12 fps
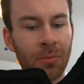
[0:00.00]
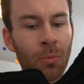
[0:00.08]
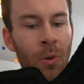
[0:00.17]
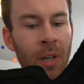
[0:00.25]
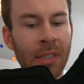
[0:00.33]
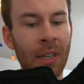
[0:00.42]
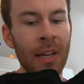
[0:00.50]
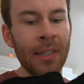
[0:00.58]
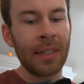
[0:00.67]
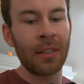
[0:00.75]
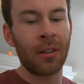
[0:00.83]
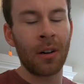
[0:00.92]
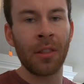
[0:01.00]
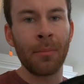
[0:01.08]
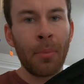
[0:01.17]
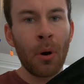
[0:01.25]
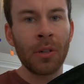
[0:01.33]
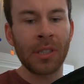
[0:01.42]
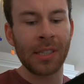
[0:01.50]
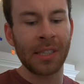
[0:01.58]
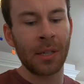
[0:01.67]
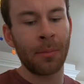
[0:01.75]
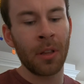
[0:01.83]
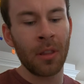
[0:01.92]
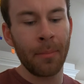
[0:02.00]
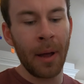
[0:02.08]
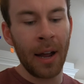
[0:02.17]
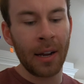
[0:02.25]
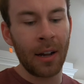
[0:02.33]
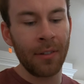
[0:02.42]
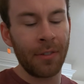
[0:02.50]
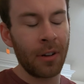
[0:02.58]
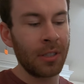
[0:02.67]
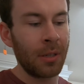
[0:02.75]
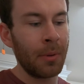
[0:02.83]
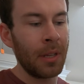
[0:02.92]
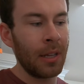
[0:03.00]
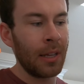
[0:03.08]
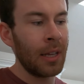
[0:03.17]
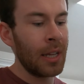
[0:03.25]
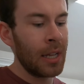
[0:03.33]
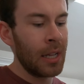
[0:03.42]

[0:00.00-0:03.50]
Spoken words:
wasn't ideal. And the BOA system on the back I found to be,